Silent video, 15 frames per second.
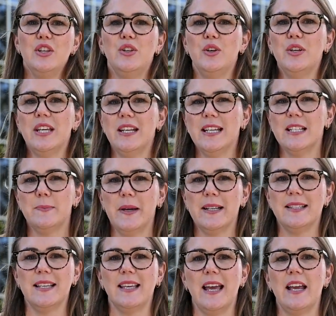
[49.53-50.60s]
you can
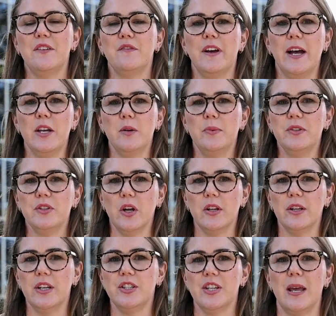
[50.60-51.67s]
expect to gain valuable
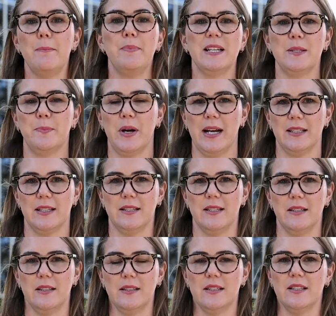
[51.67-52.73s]
knowledge and best
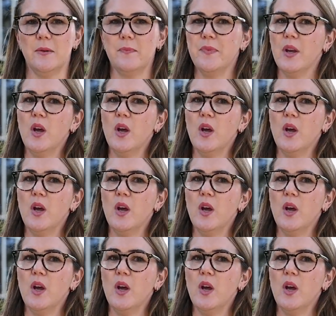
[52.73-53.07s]
practices.